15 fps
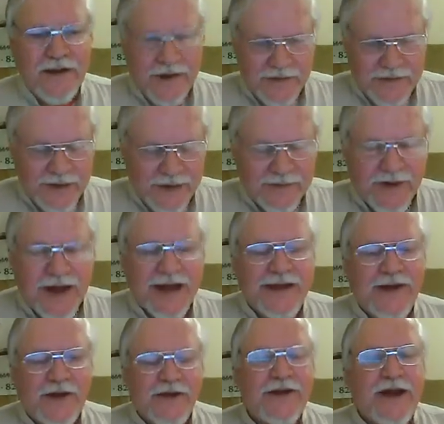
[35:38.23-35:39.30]
the divine
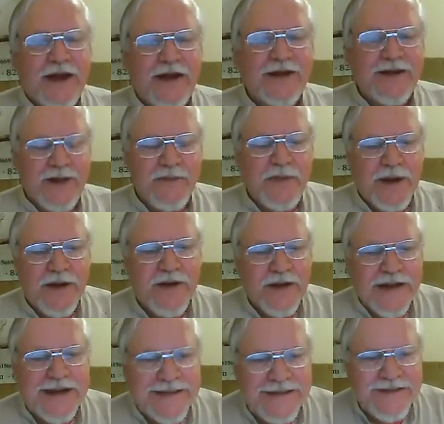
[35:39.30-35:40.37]
or God compared
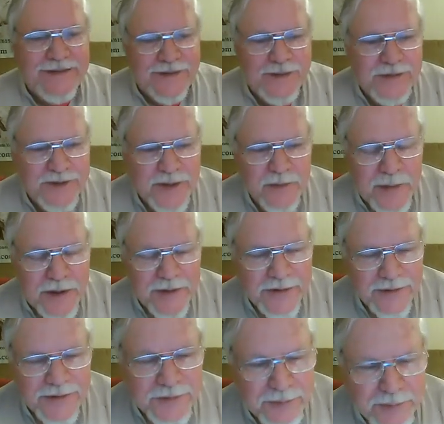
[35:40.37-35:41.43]
to
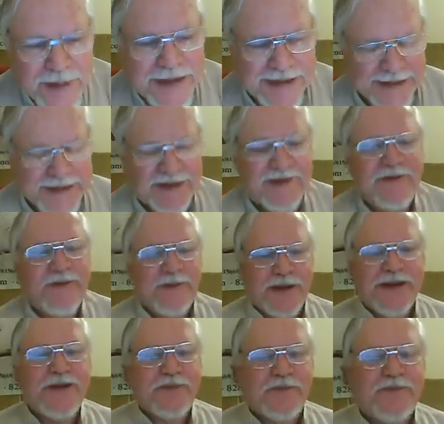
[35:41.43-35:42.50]
this body, right?